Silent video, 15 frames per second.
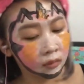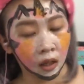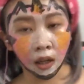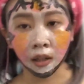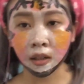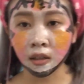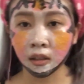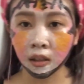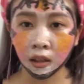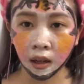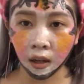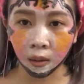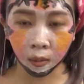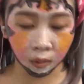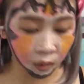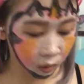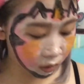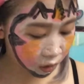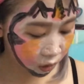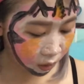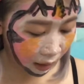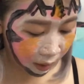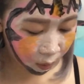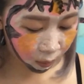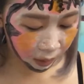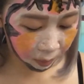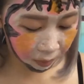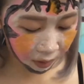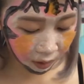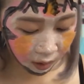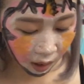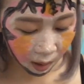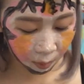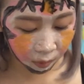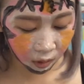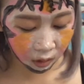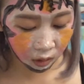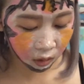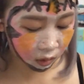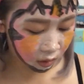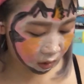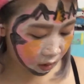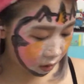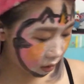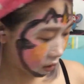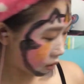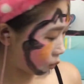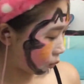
I didn't see how long should I wait, but I'm gonna